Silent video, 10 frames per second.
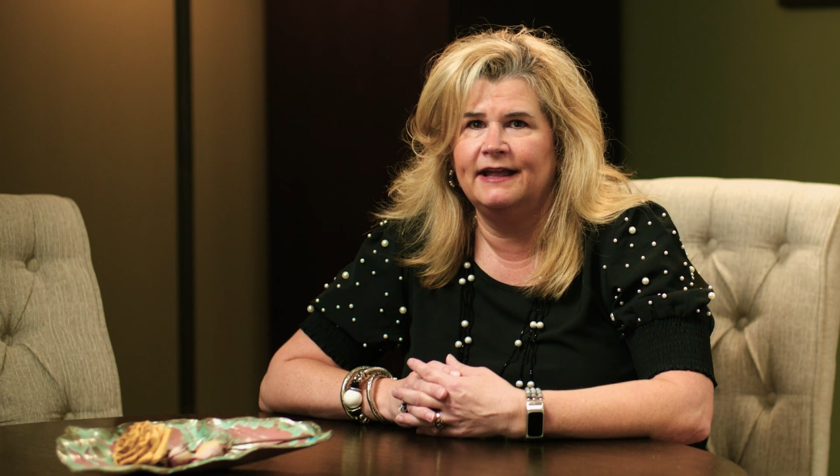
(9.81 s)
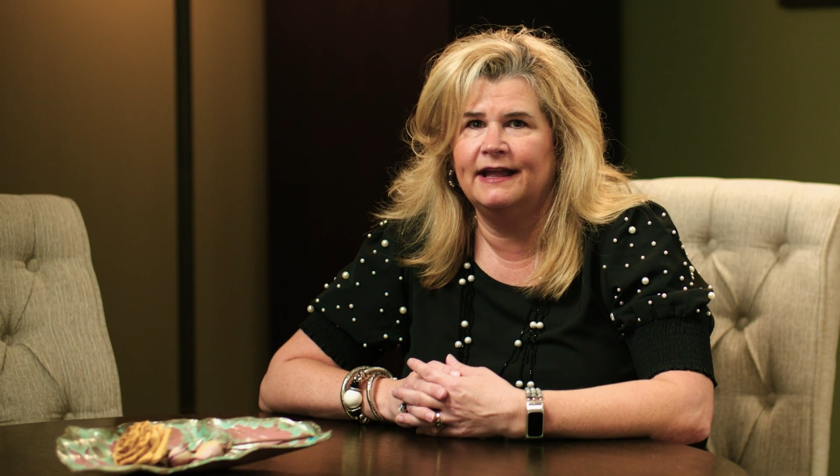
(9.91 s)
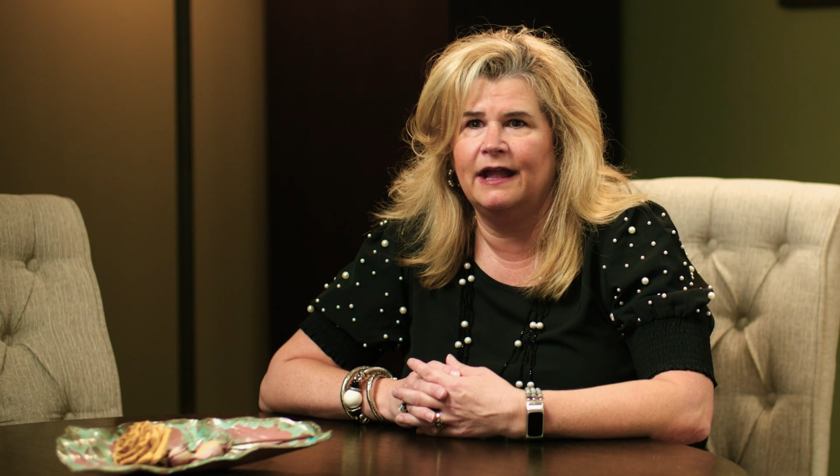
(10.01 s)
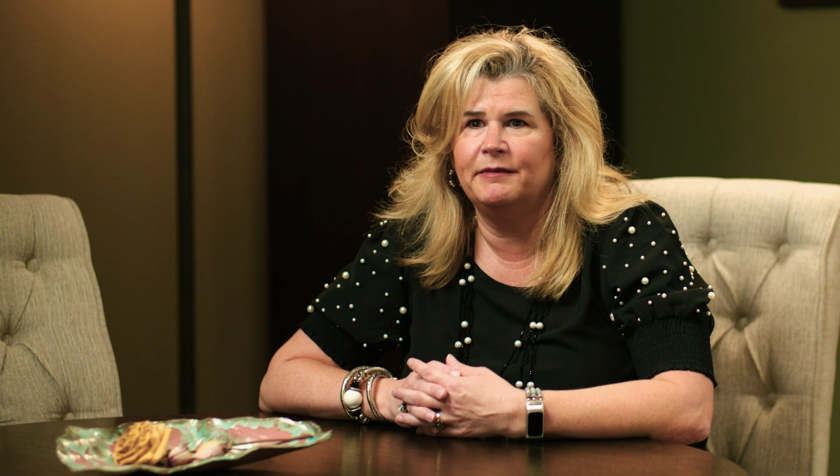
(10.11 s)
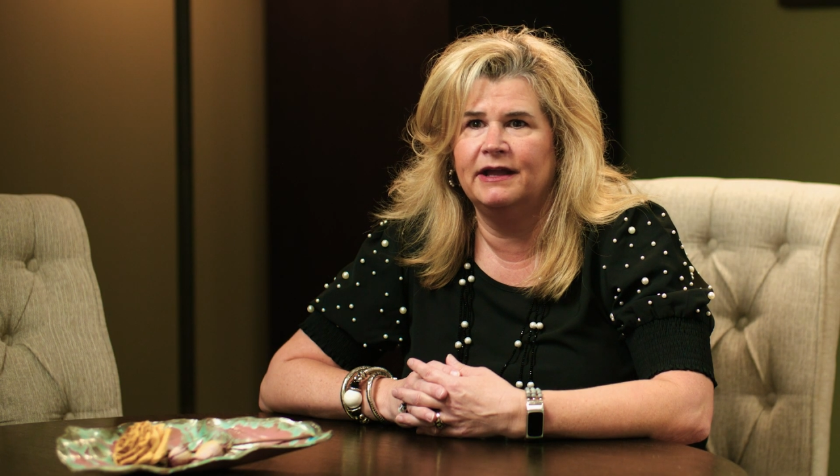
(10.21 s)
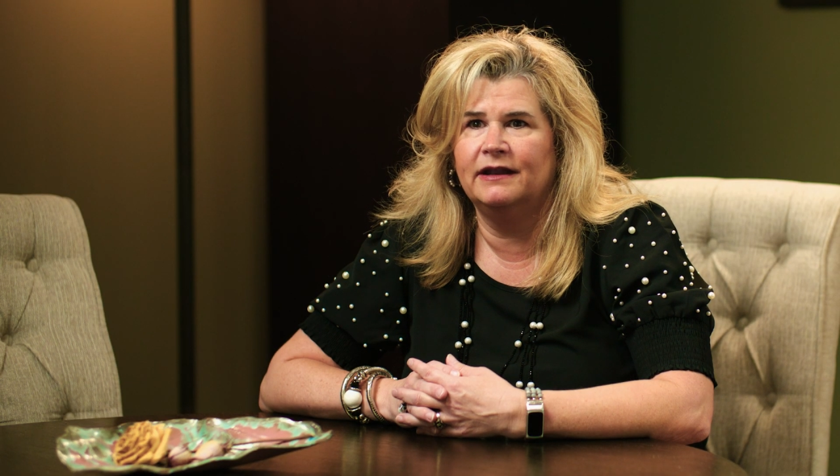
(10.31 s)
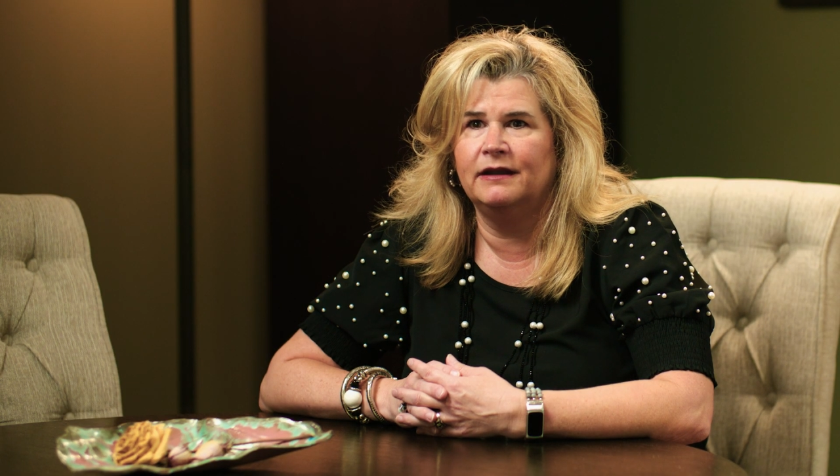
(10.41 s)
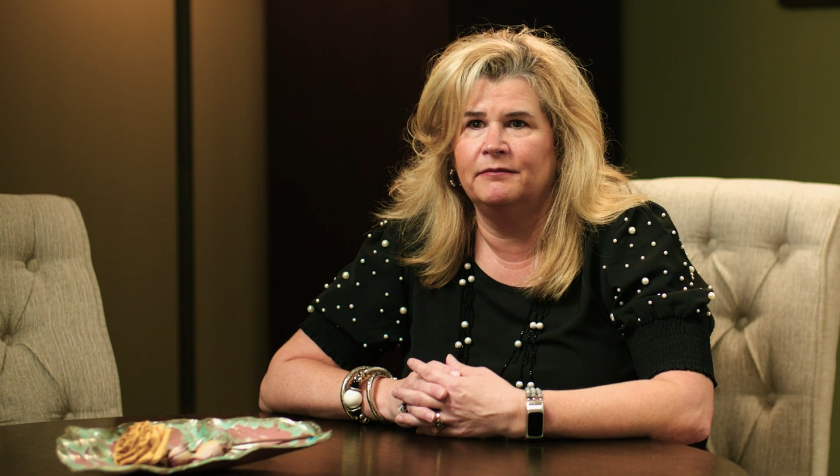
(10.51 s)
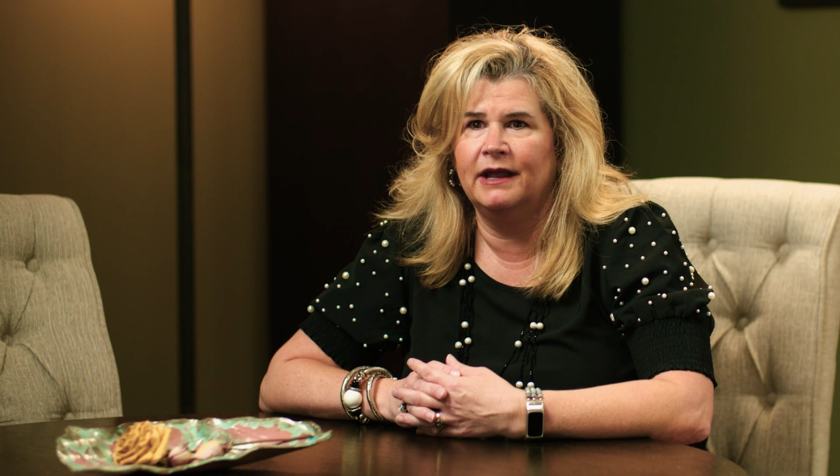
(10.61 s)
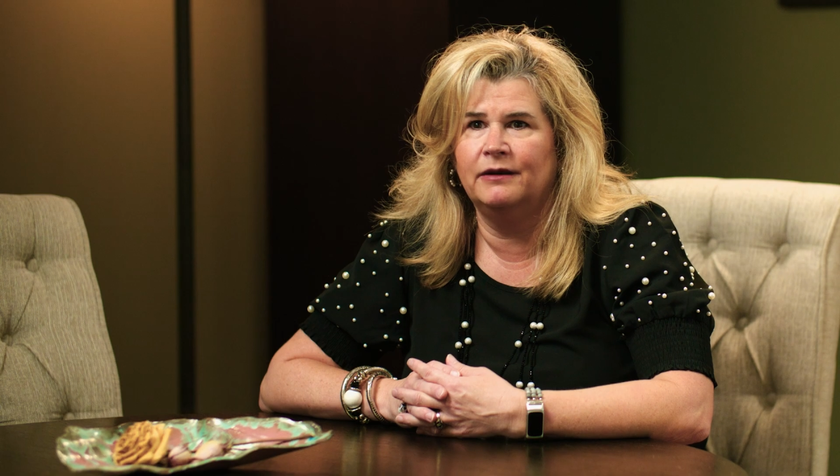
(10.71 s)
he came in
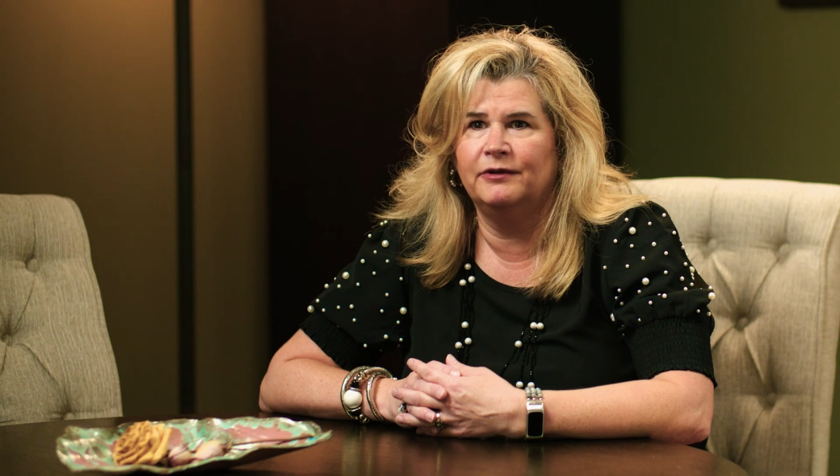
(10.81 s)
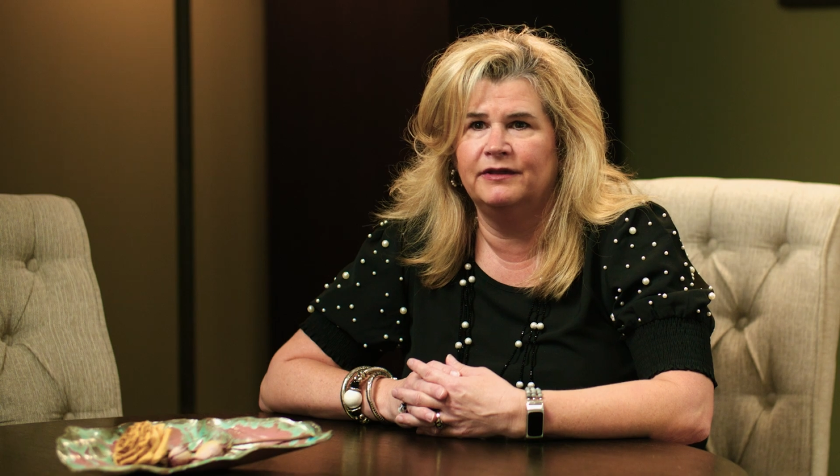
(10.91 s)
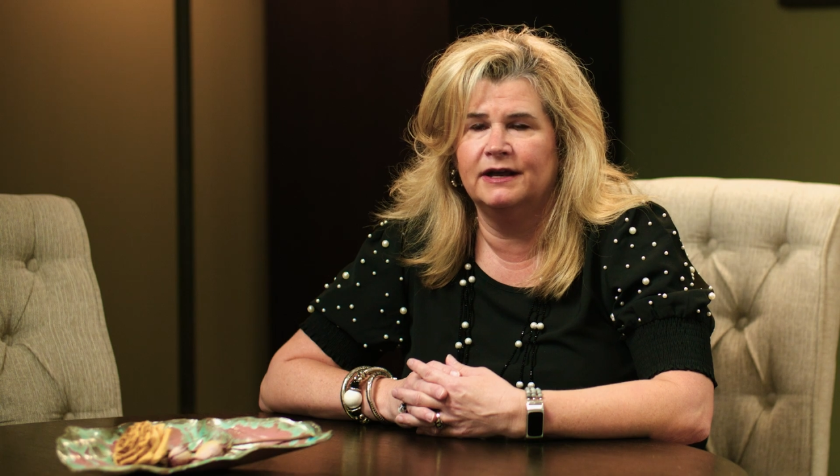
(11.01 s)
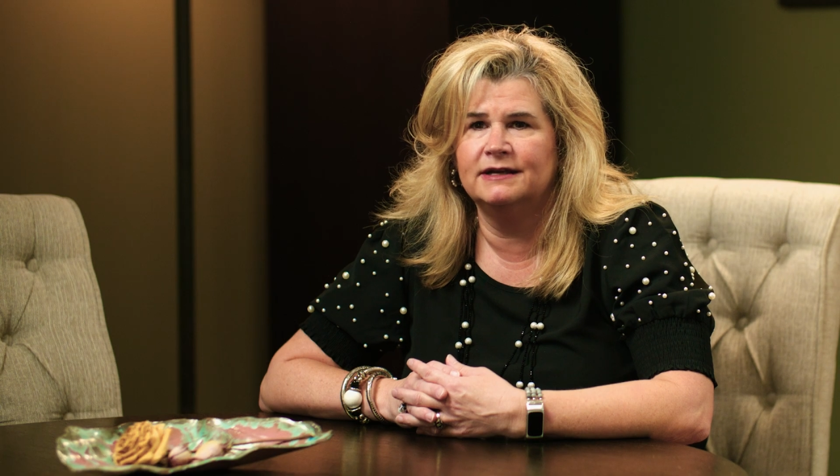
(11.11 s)
and met with